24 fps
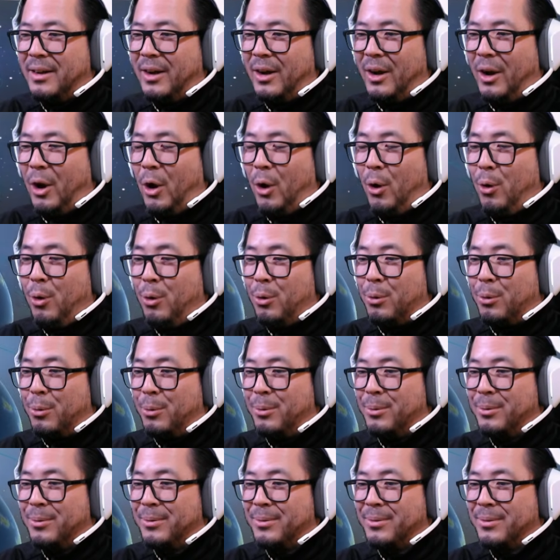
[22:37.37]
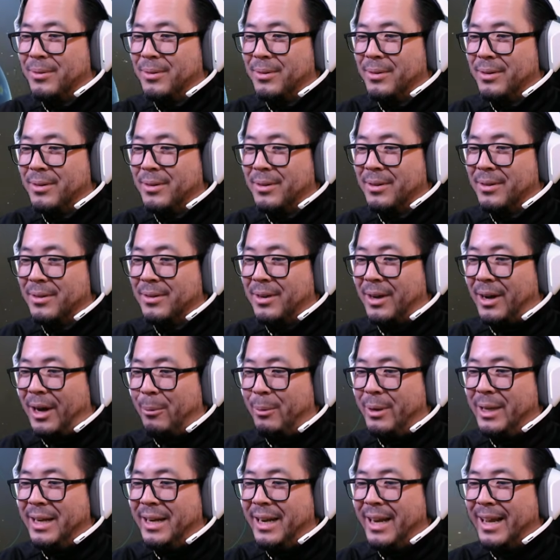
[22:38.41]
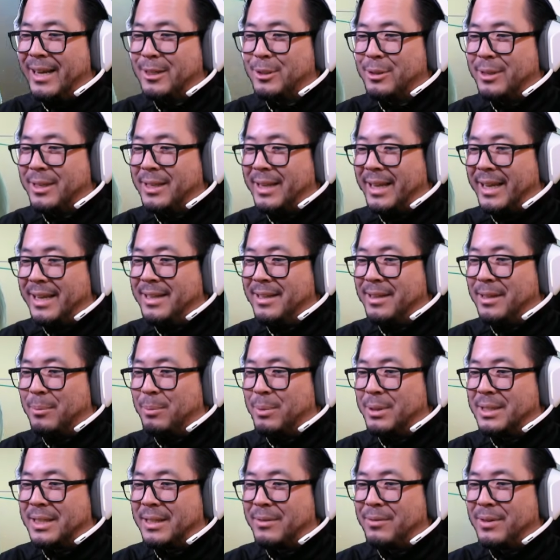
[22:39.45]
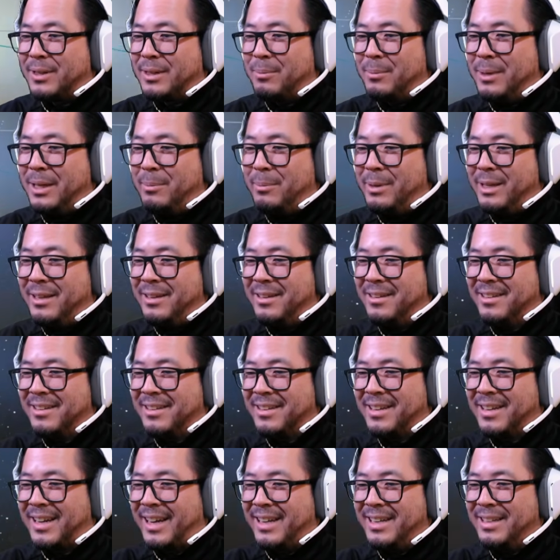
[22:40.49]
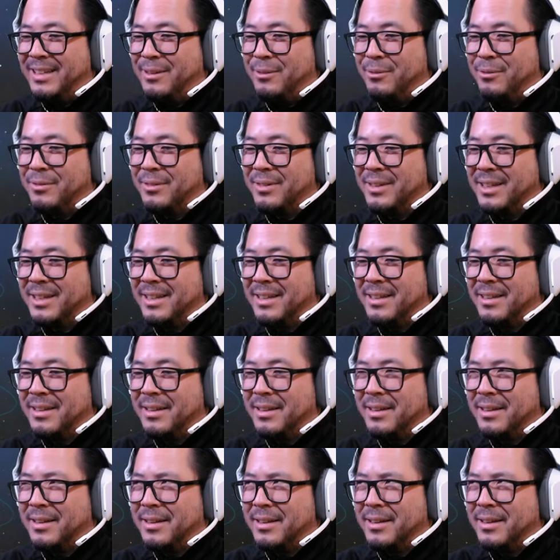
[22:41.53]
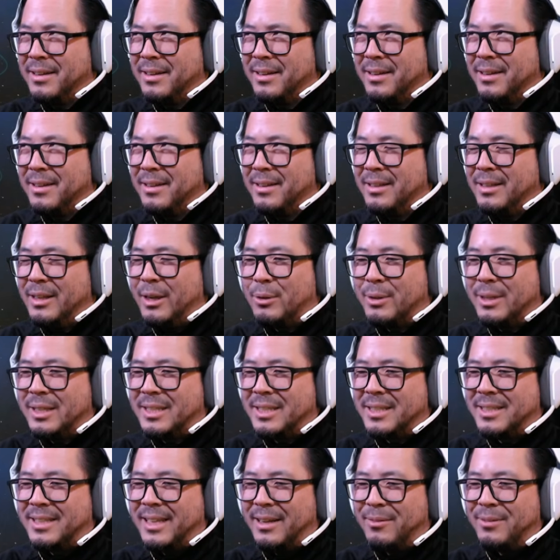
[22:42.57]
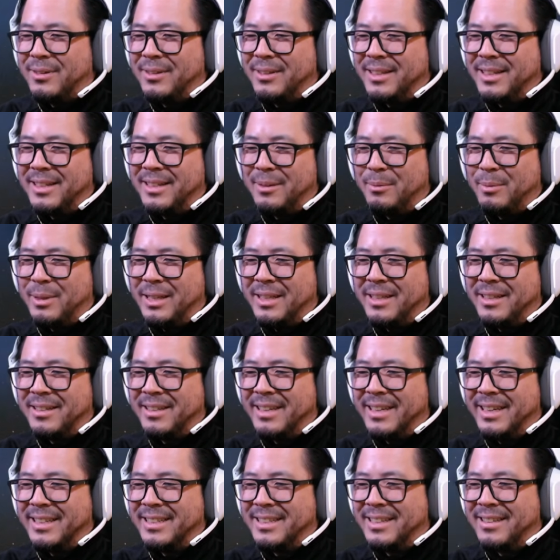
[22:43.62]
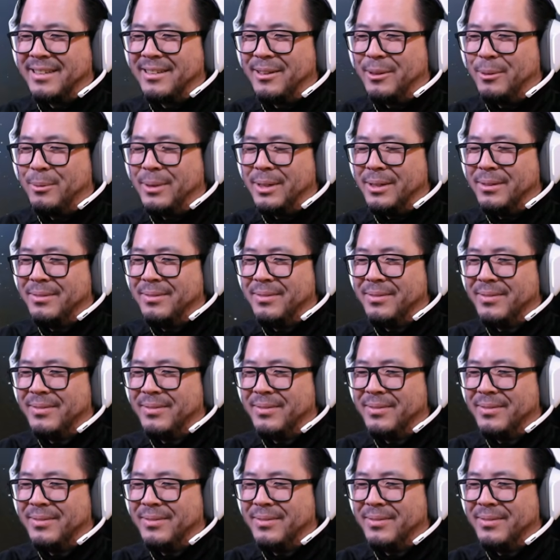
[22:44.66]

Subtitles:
Oh. Are we gonna actually land in the Pacific maybe? Kind of? No, this is definitely gonna be the Atlantic. Oh well.